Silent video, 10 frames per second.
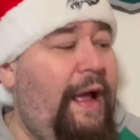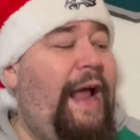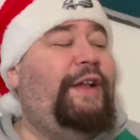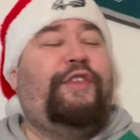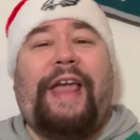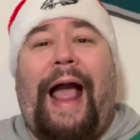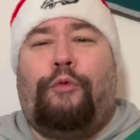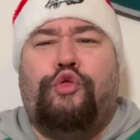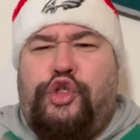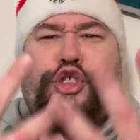And this cat
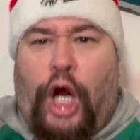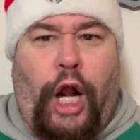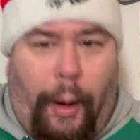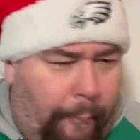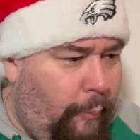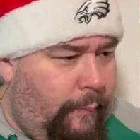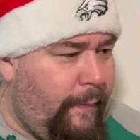won't shut up.